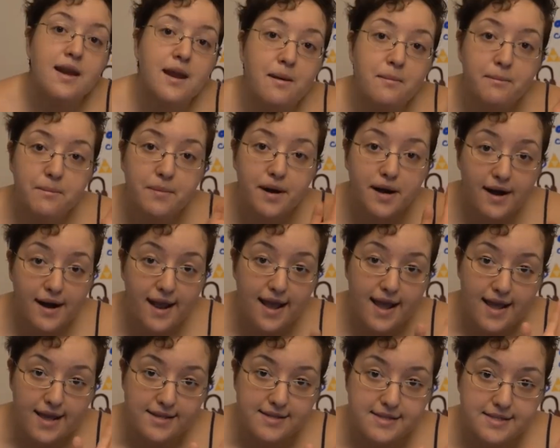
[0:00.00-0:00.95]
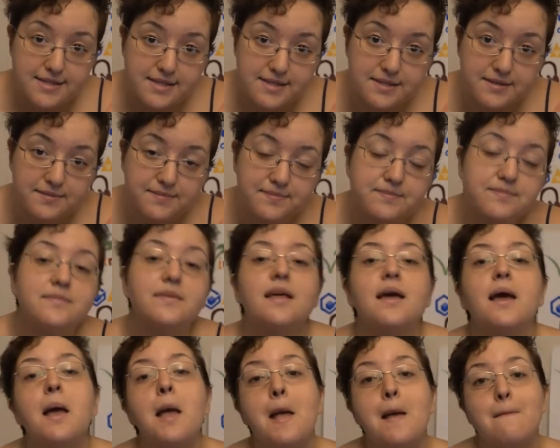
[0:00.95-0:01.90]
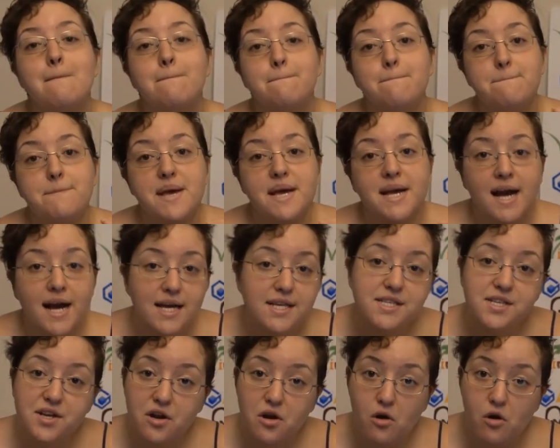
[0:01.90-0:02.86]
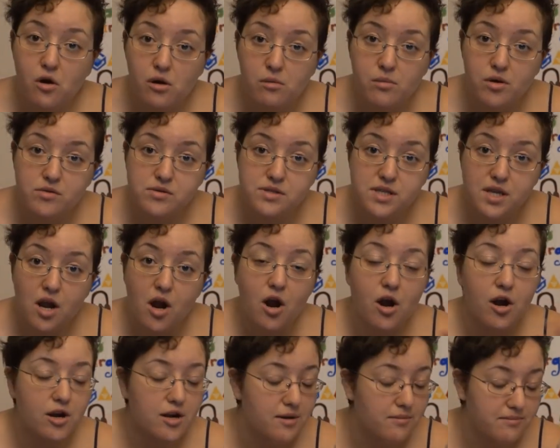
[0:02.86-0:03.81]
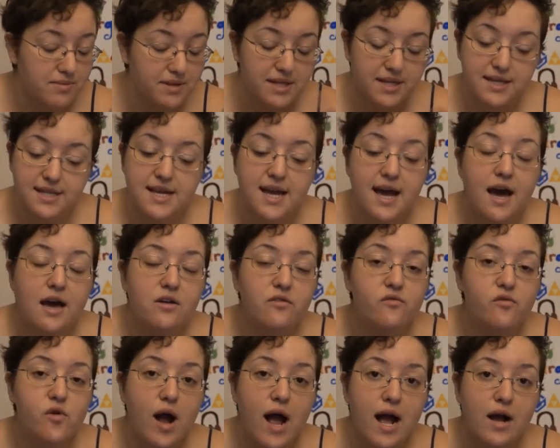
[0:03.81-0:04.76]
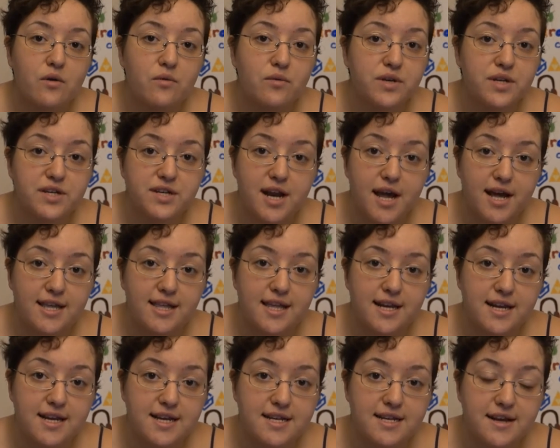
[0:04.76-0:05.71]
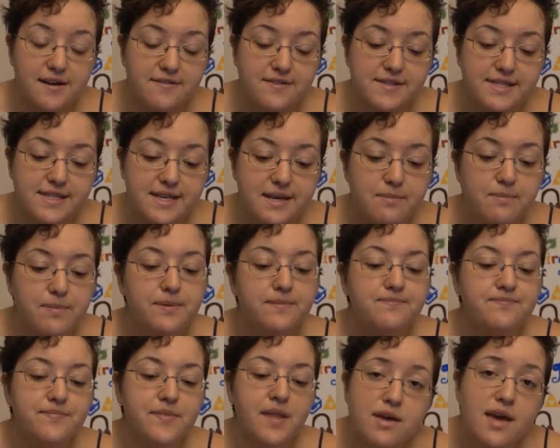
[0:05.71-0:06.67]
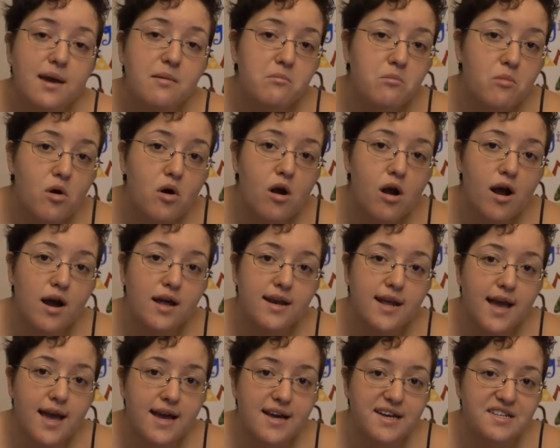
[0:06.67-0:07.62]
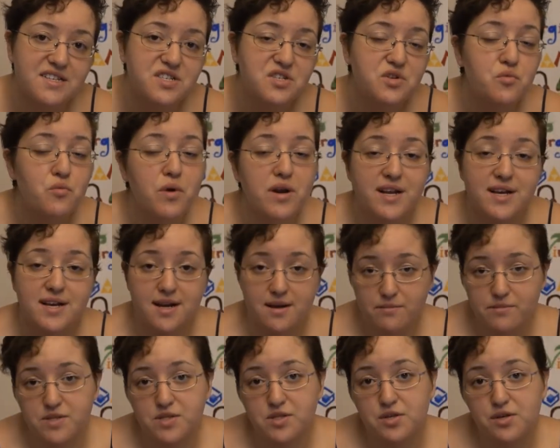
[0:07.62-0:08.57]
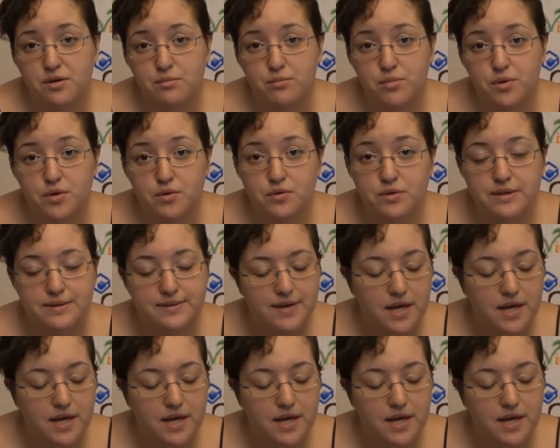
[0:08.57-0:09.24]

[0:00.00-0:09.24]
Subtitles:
Number eight, because your hormones are completely out of whack when you're not getting enough sleep, you get more on edge when it comes to your mood.